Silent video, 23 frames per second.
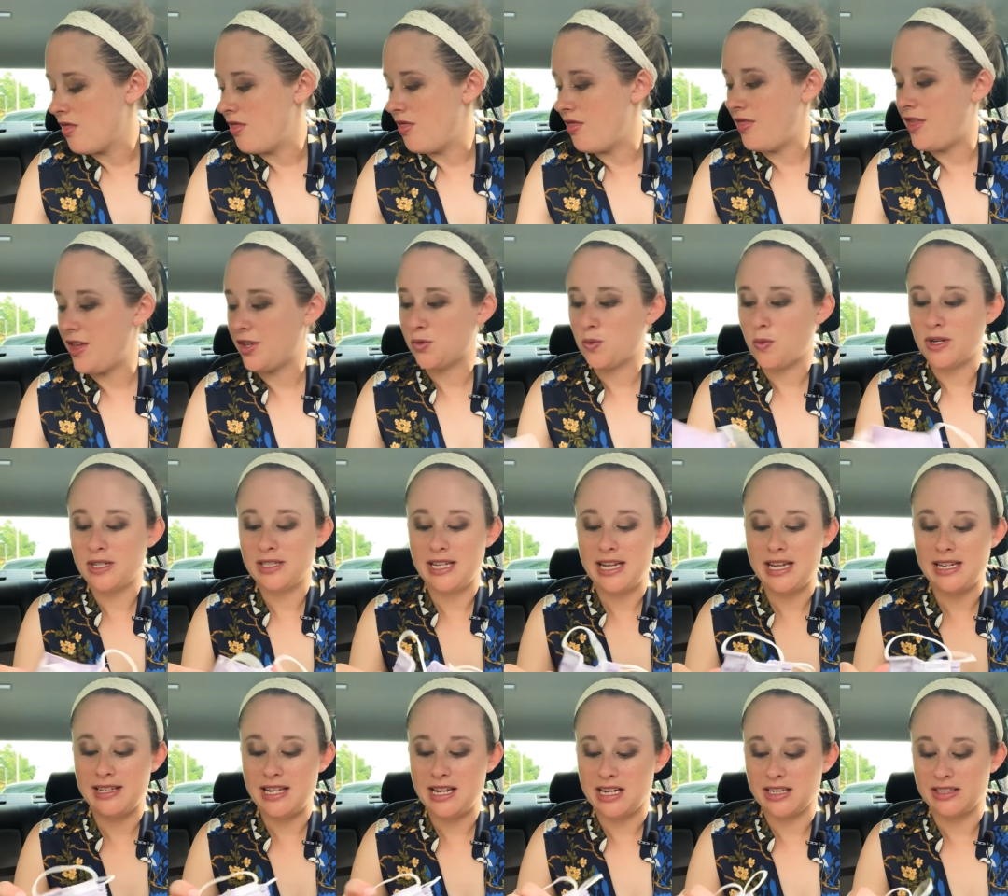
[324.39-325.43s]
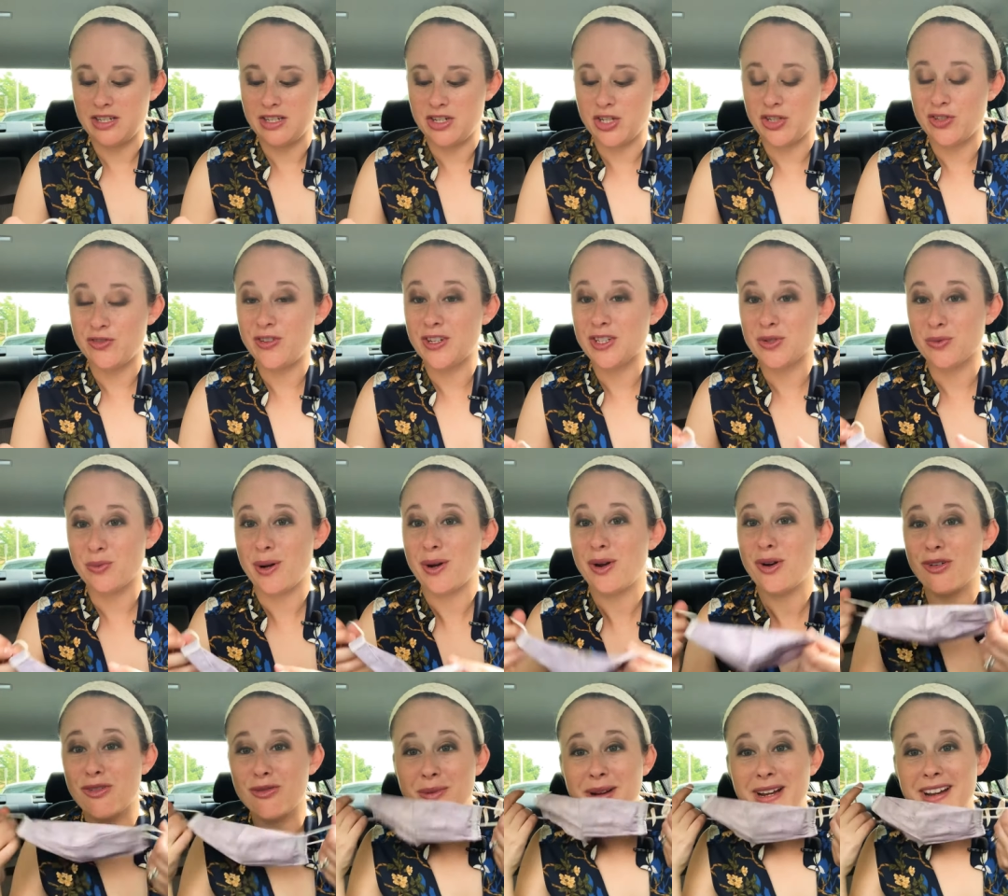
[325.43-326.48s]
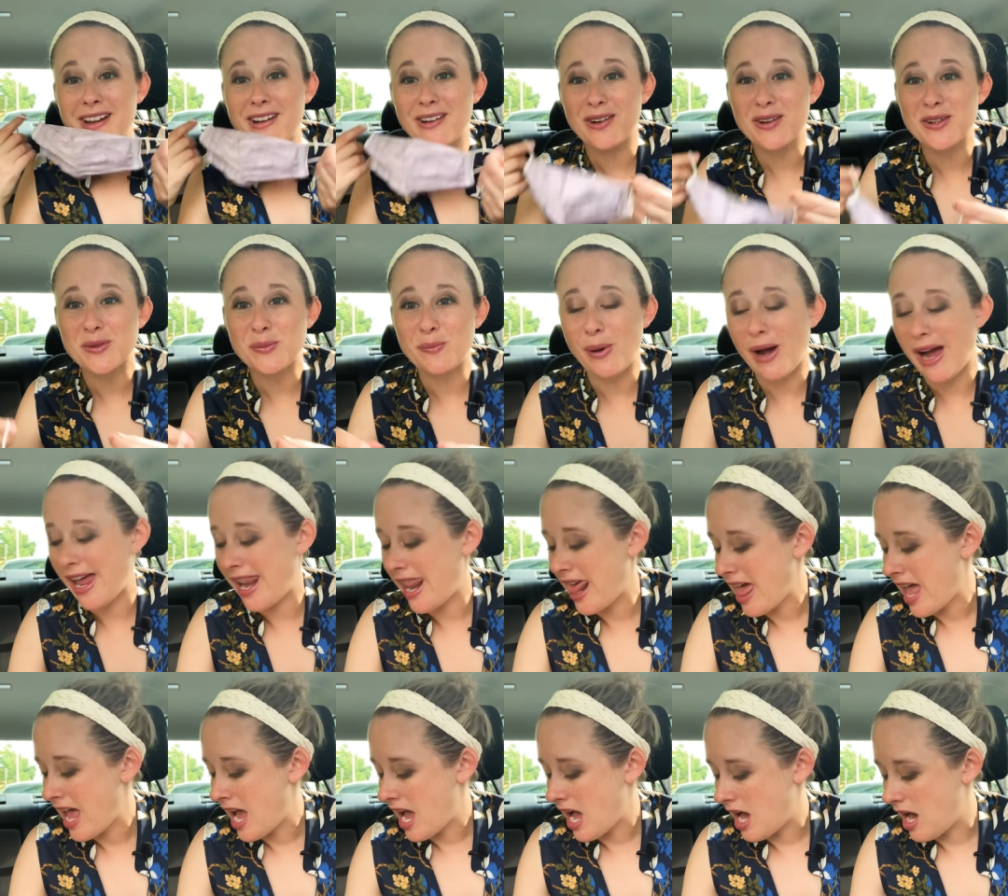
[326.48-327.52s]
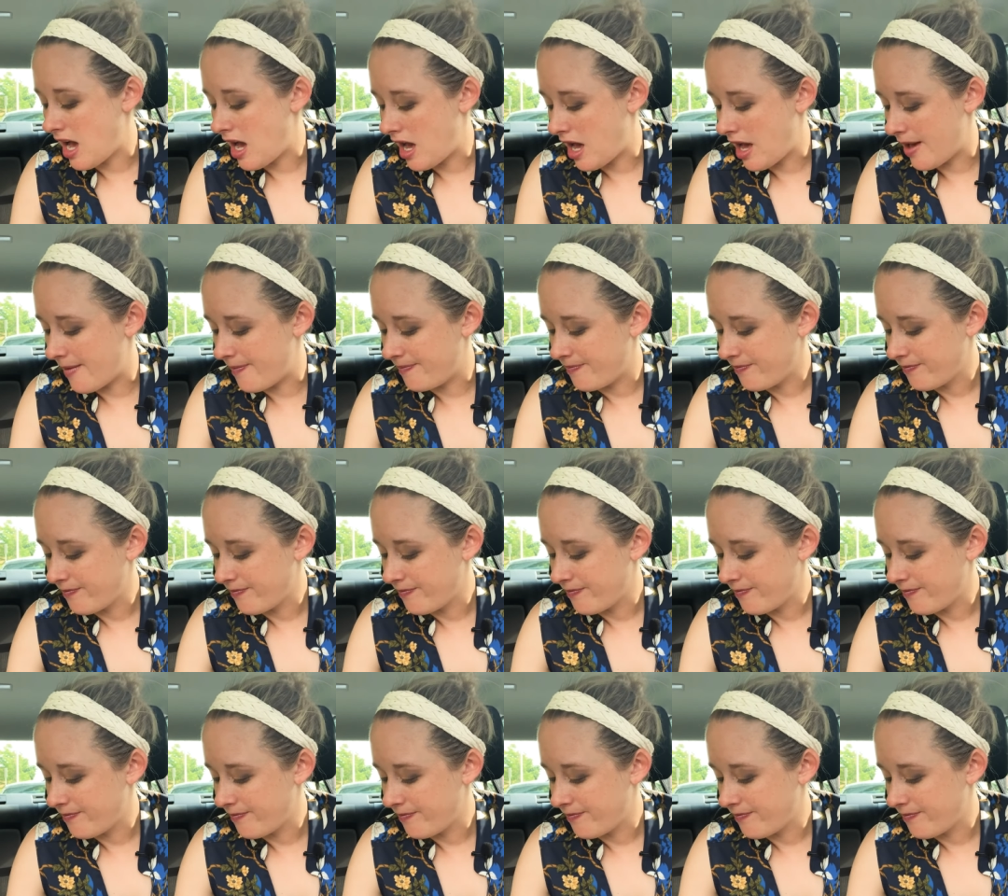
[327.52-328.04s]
This one's easy because it just fits right over my ears, but uh,